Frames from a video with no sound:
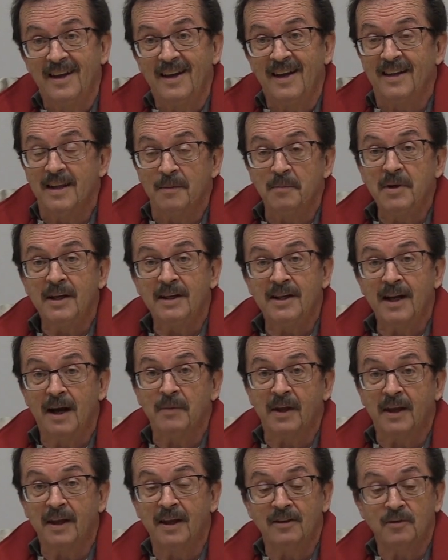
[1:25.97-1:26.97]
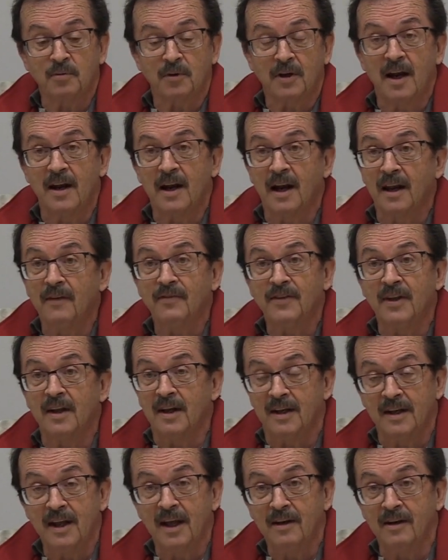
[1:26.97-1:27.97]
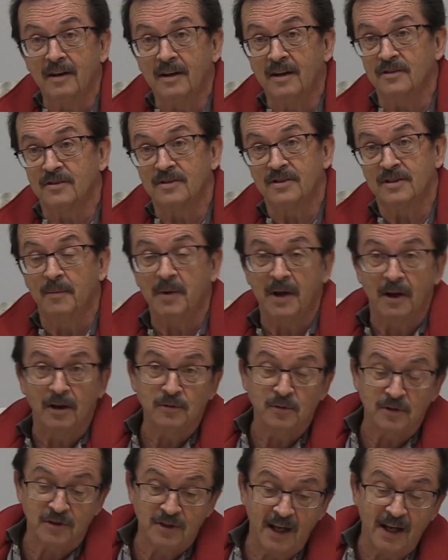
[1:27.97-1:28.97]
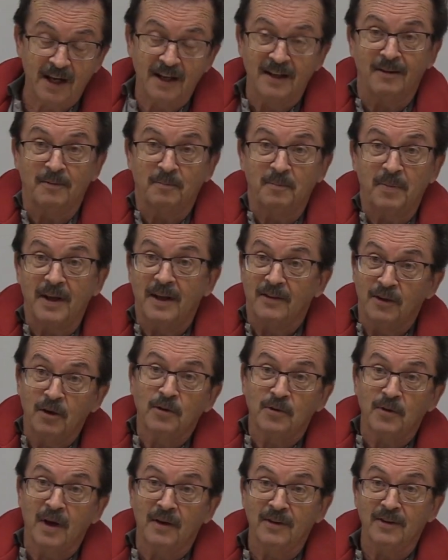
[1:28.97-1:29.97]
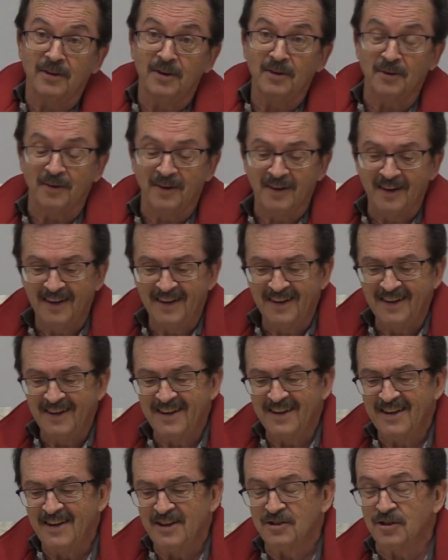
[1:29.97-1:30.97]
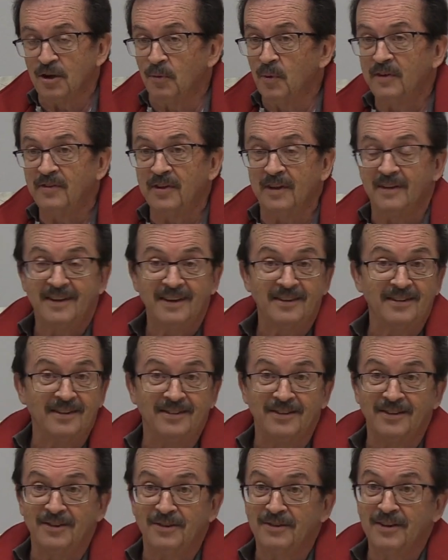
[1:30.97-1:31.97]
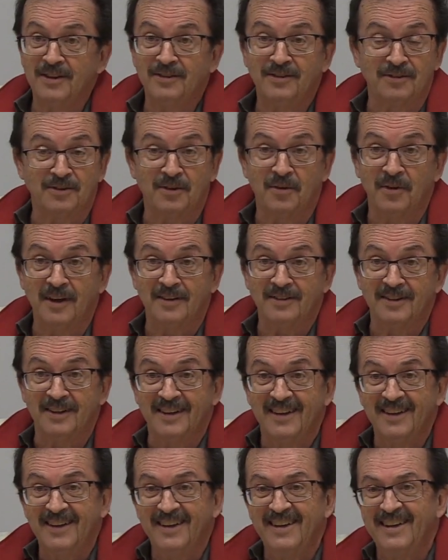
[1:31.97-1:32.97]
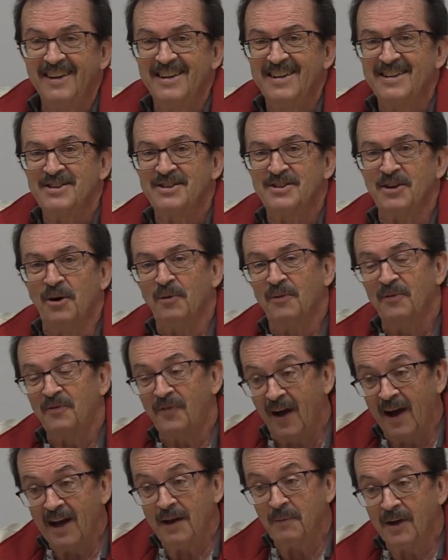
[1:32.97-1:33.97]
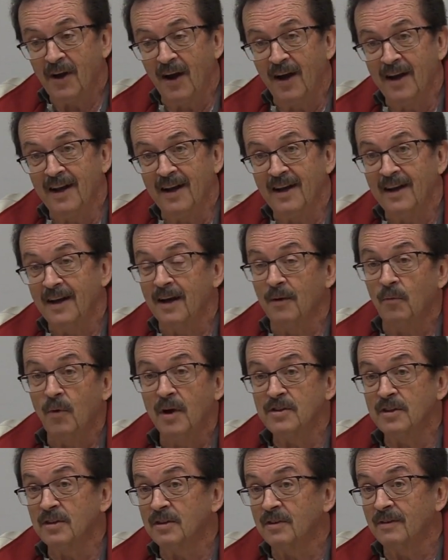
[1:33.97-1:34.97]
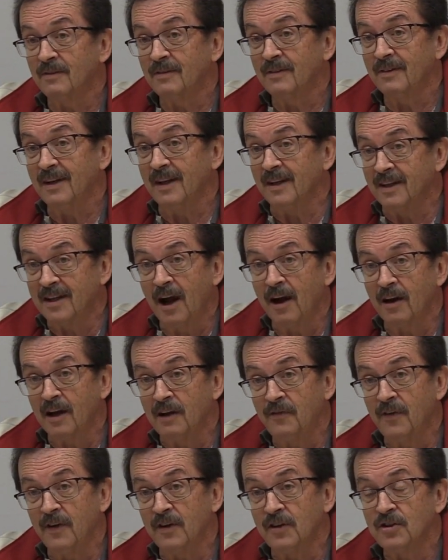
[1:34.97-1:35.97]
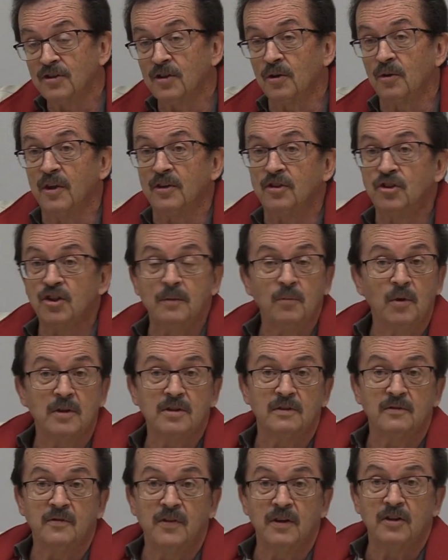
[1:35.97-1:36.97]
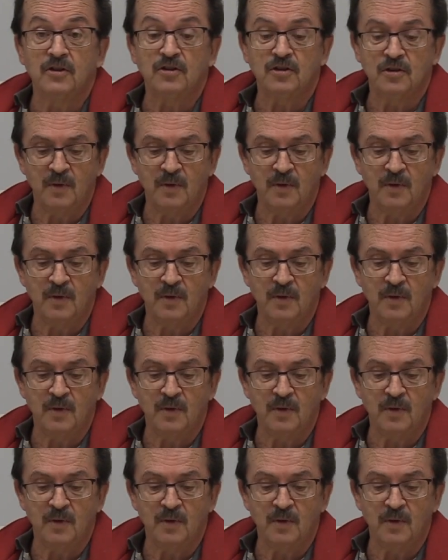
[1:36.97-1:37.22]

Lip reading: In the meantime, the kids were kind of left unattended because somebody else was taking their driving too. So we said, this is crazy. So finally we got in, and it wasn't entirely finished. So the gym wasn't finished.